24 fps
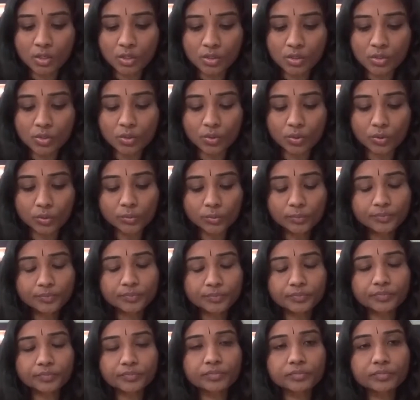
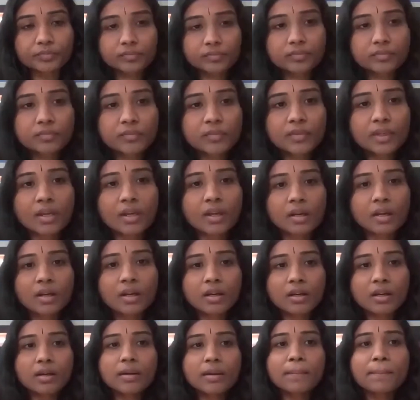So
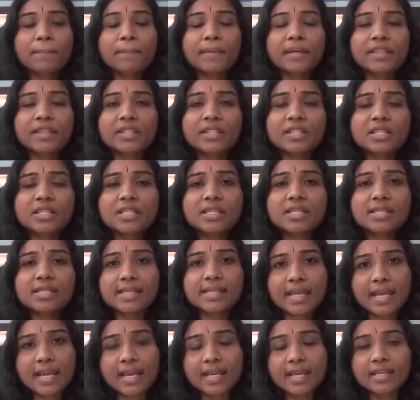Patriji
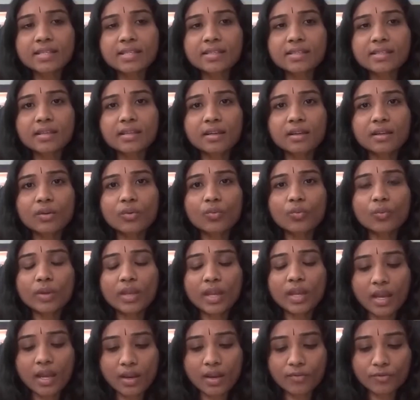says
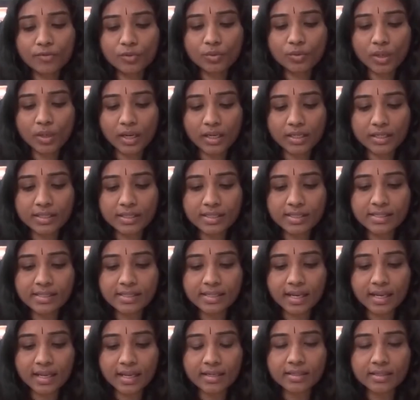we have to
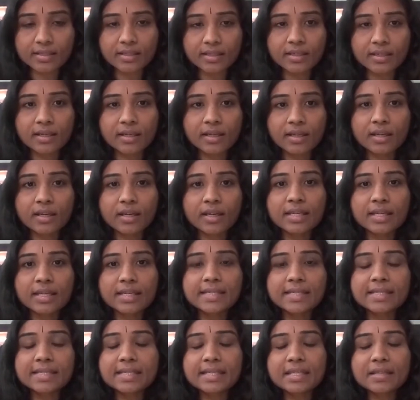understand
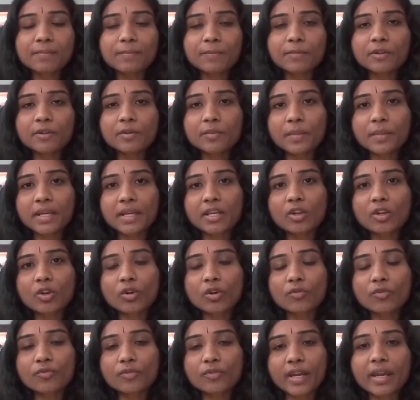deeper meaning
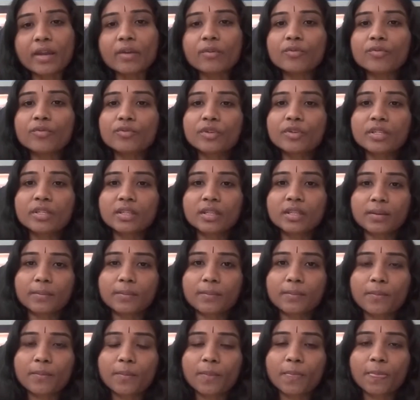of
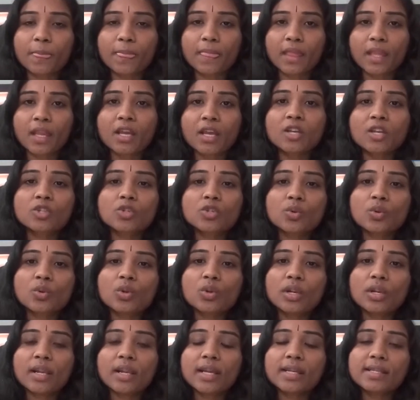everything.
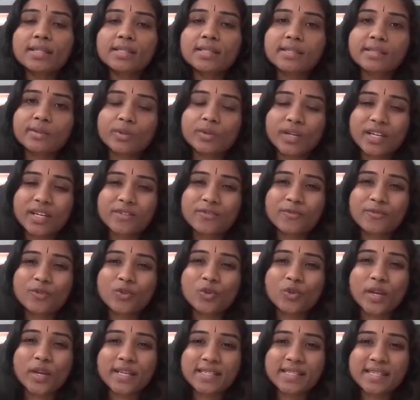So let's look at
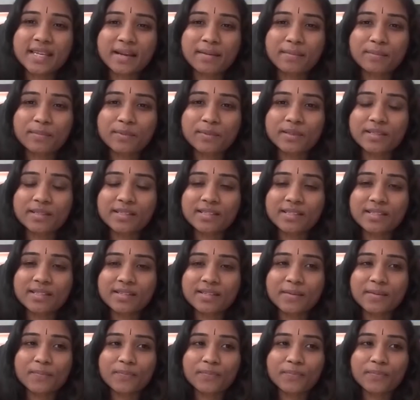few examples.